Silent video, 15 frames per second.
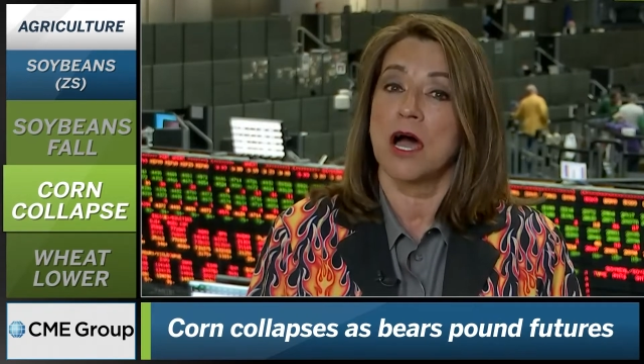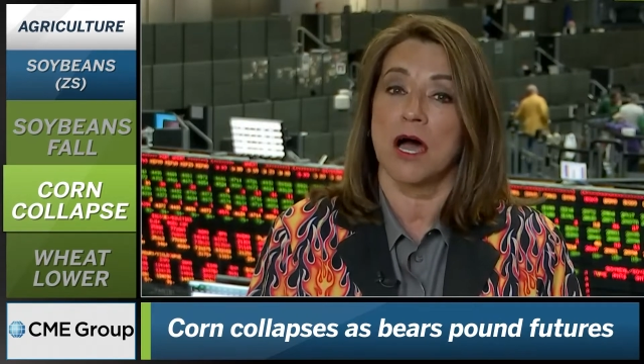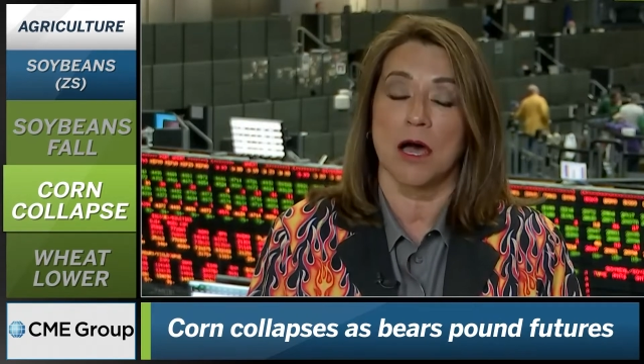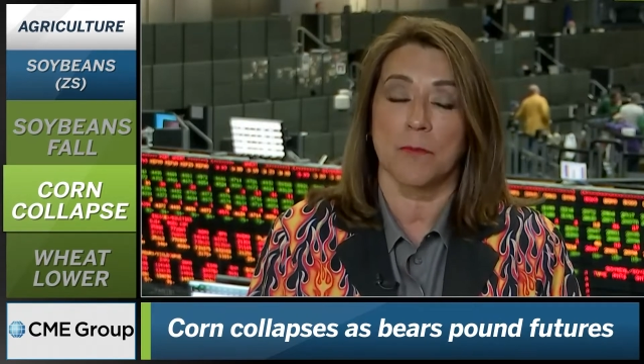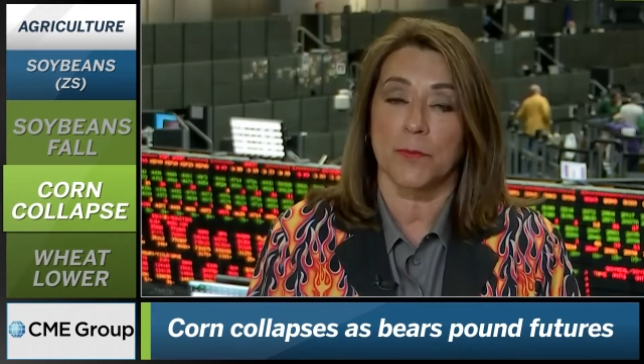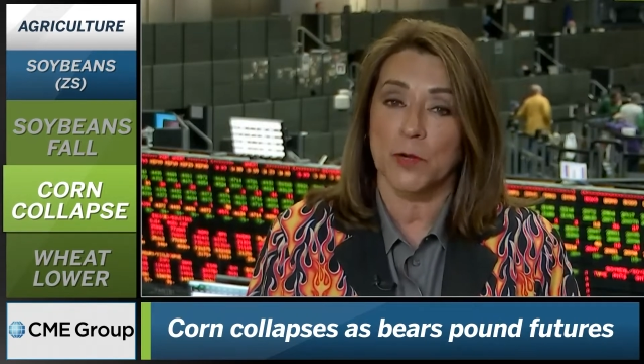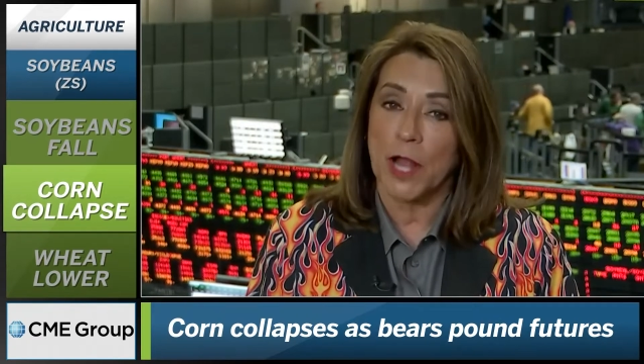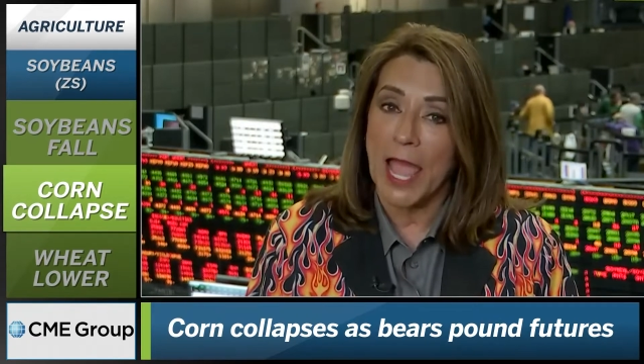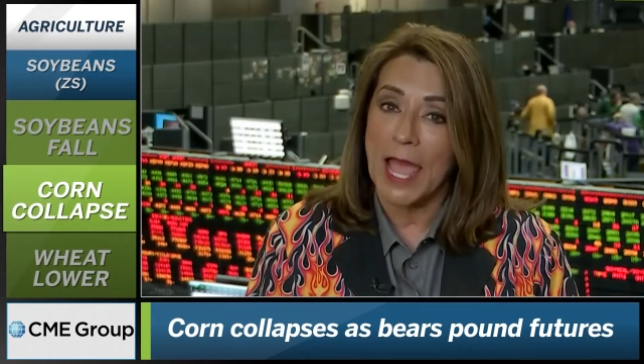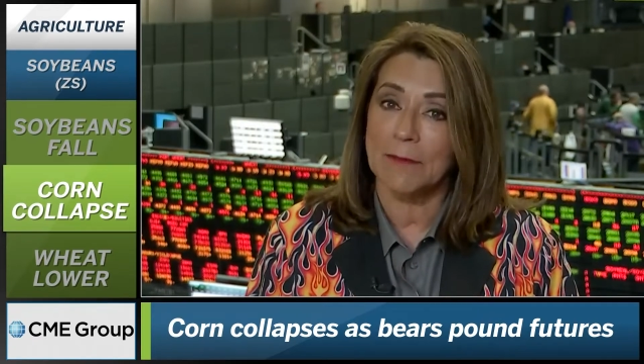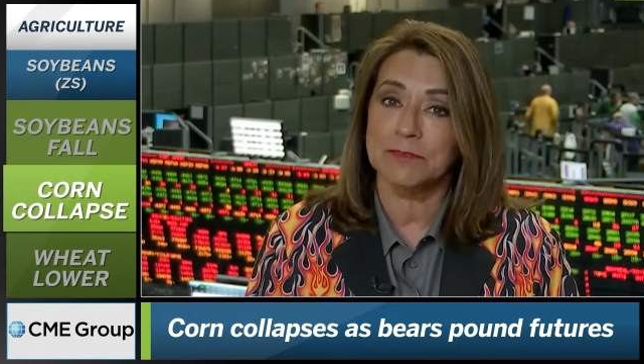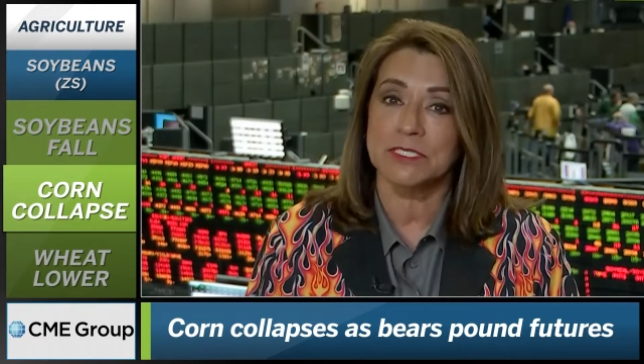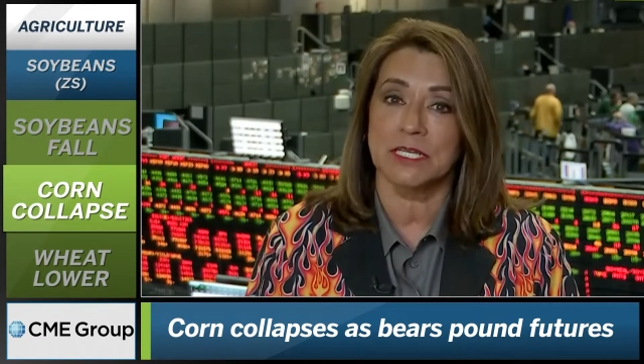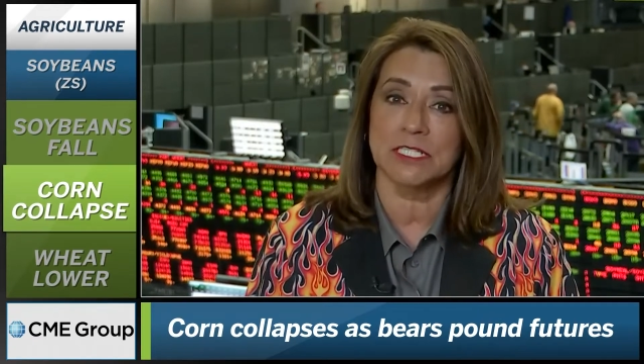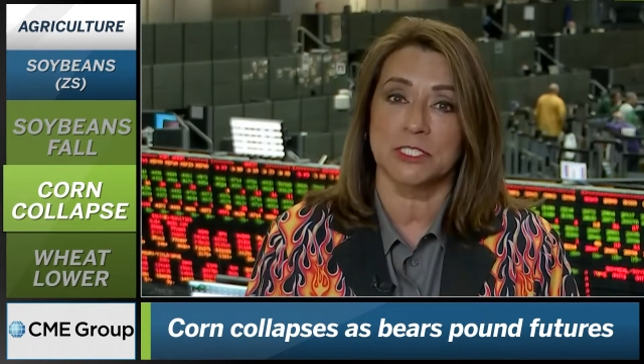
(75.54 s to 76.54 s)
Uh,
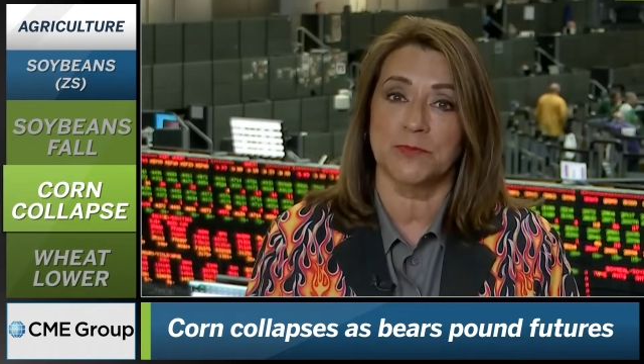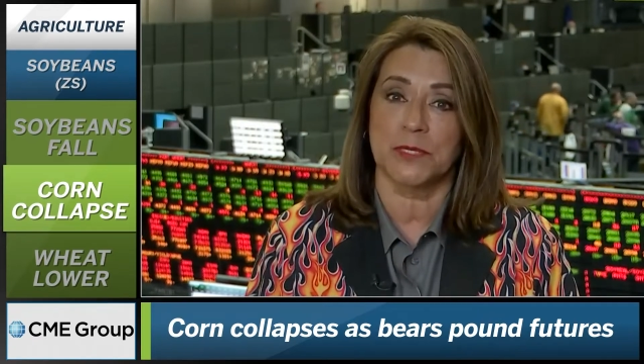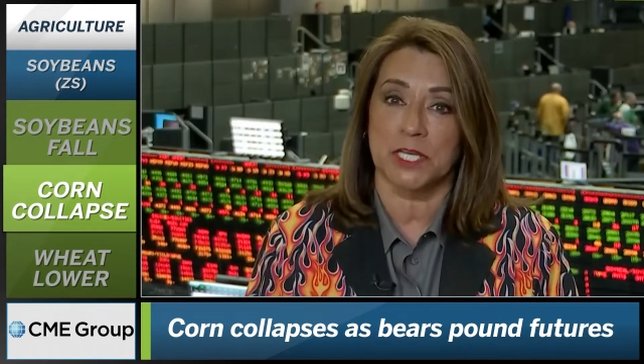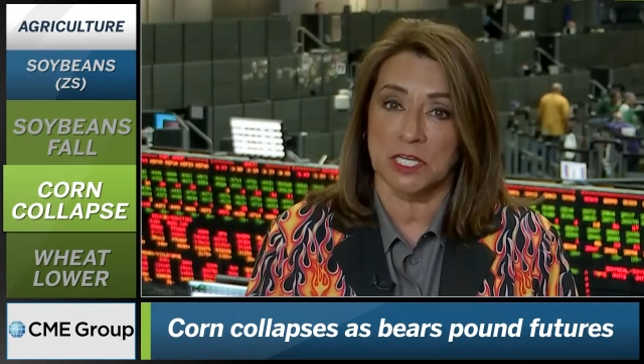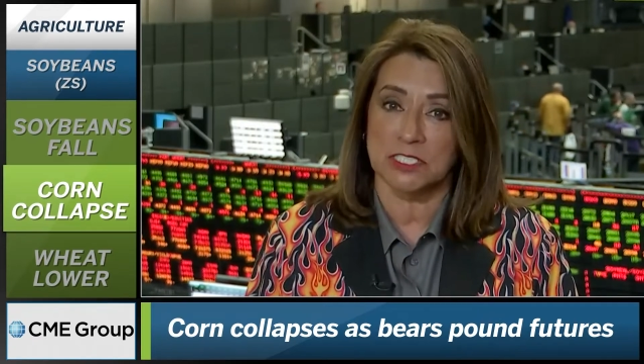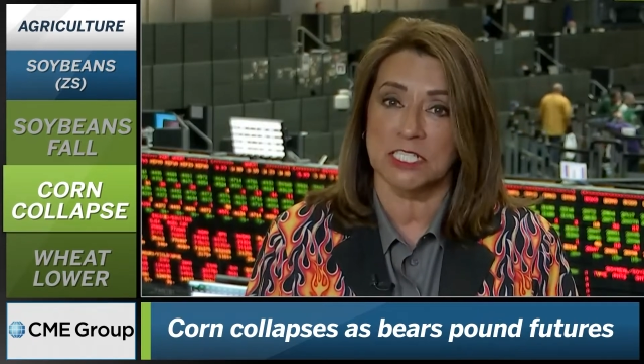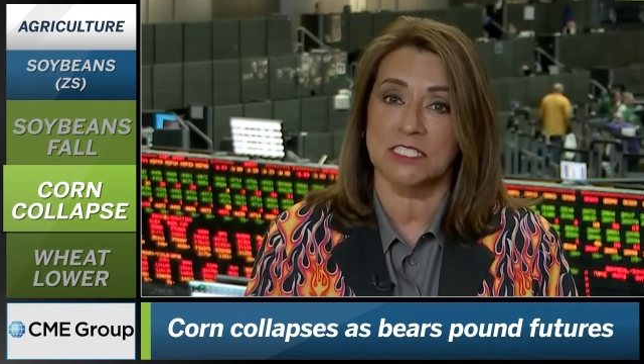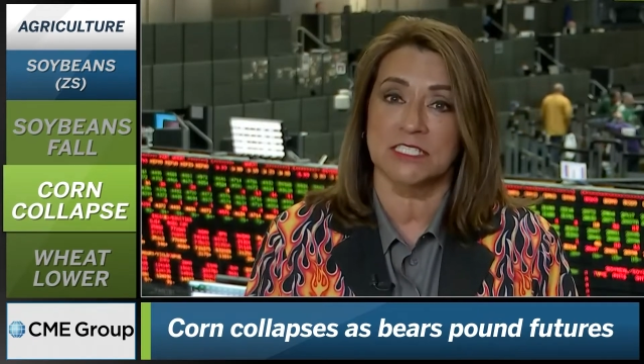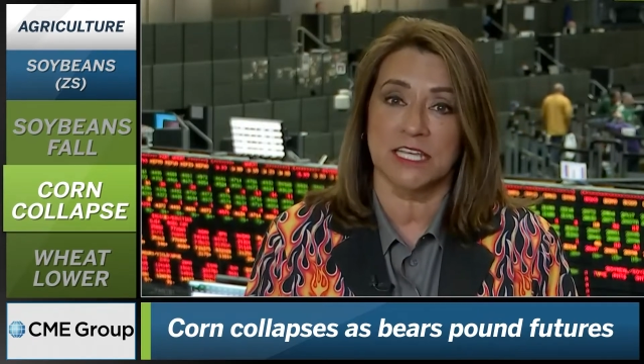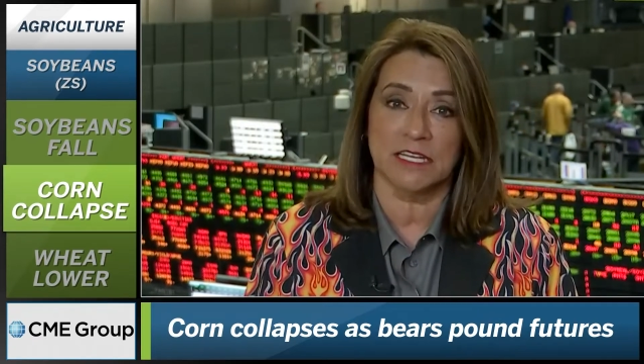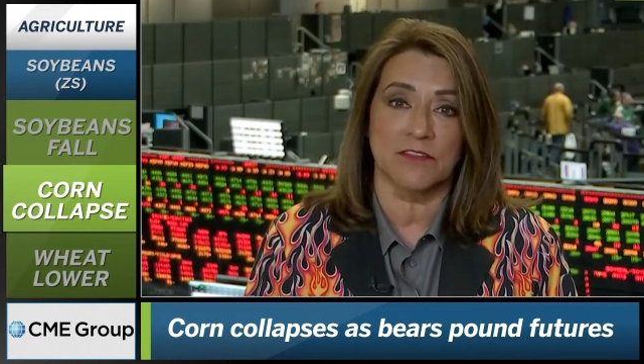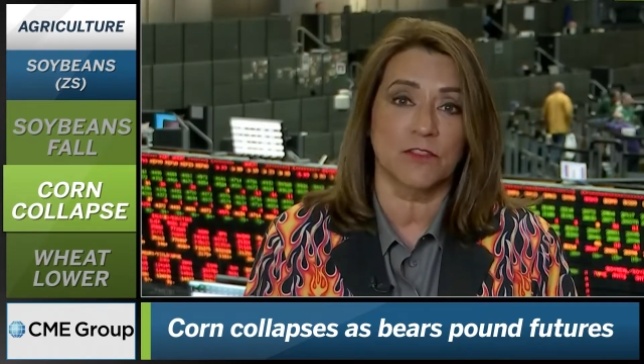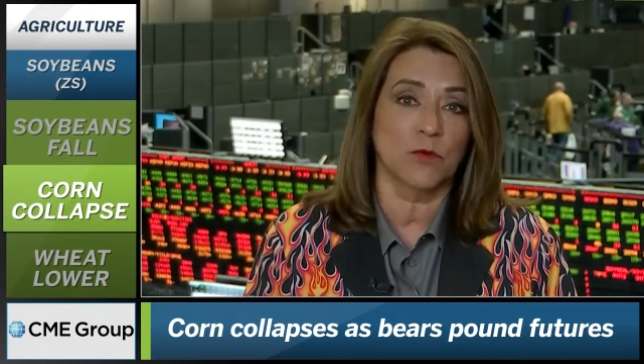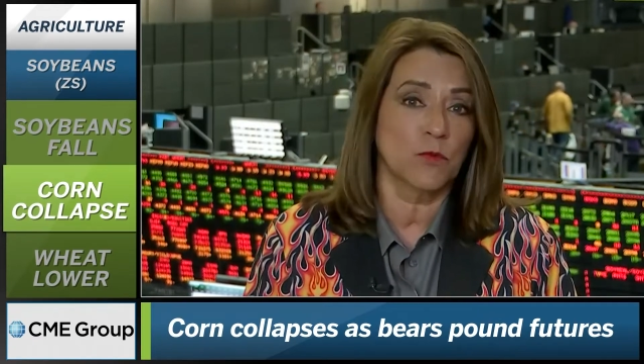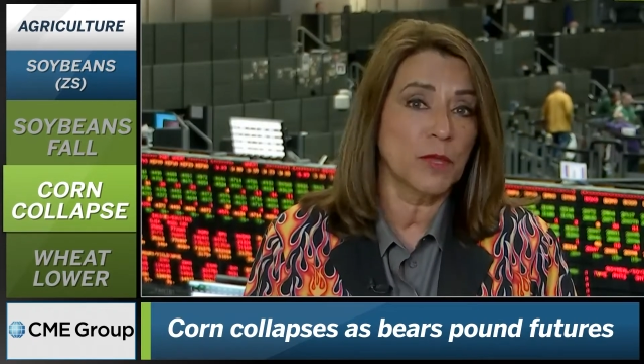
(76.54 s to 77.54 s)
perhaps it's because it's the
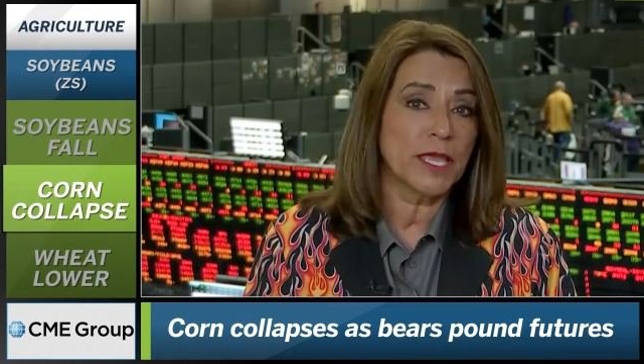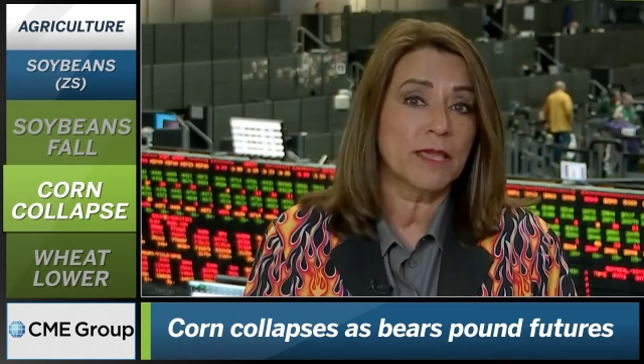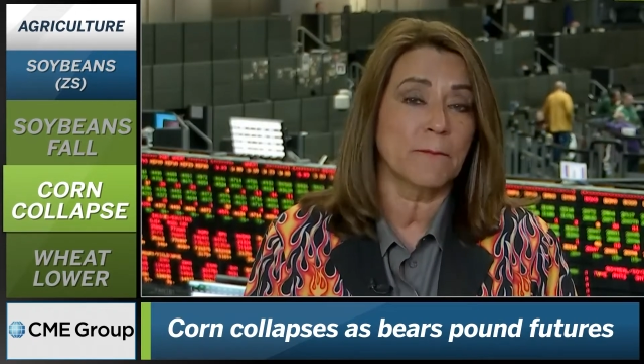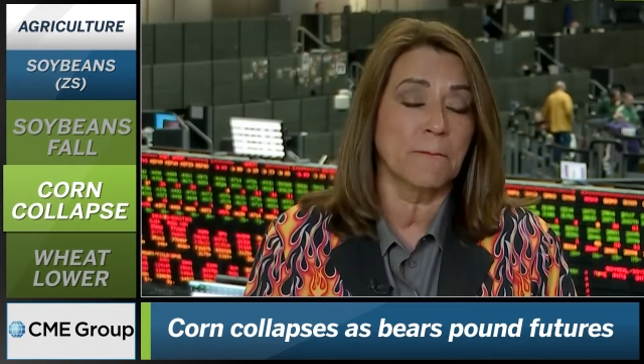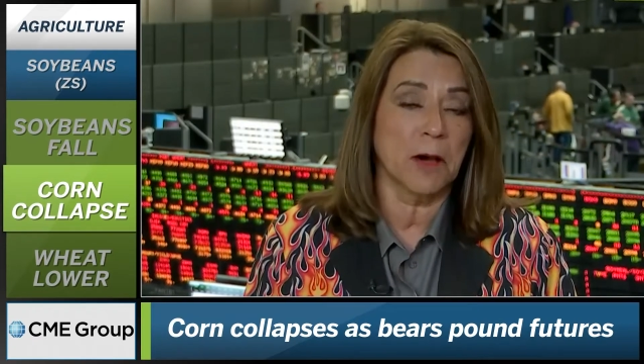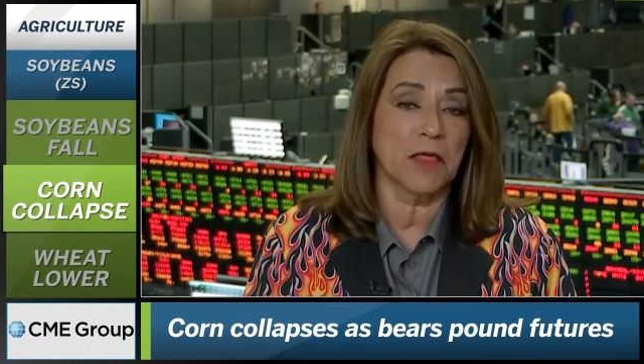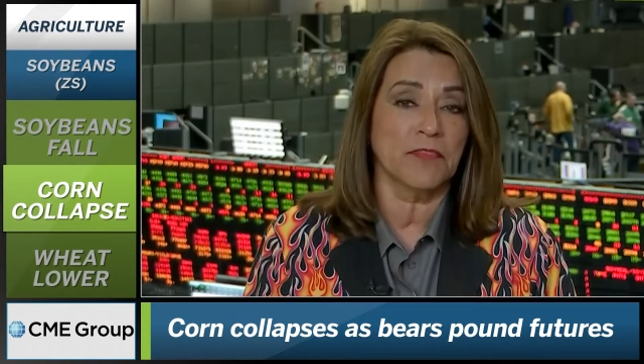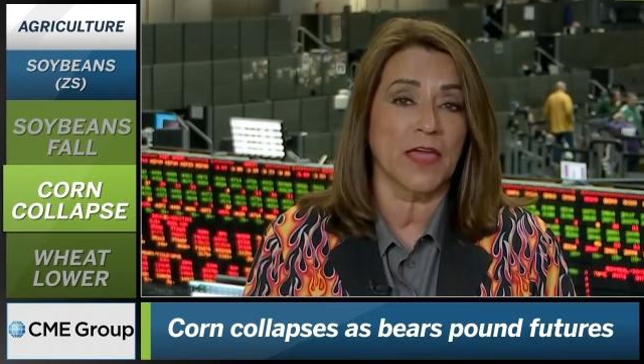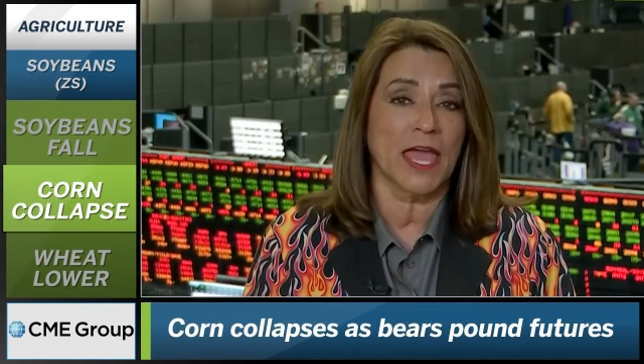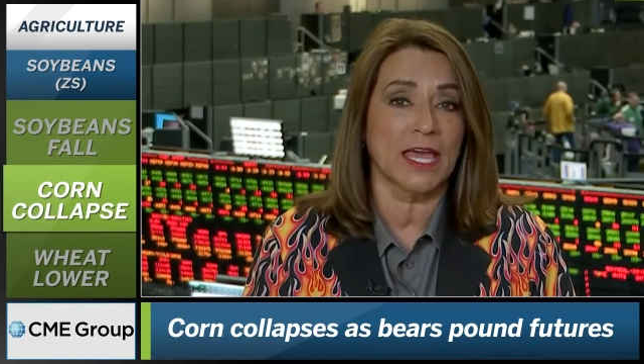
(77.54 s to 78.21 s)
end of the week, month,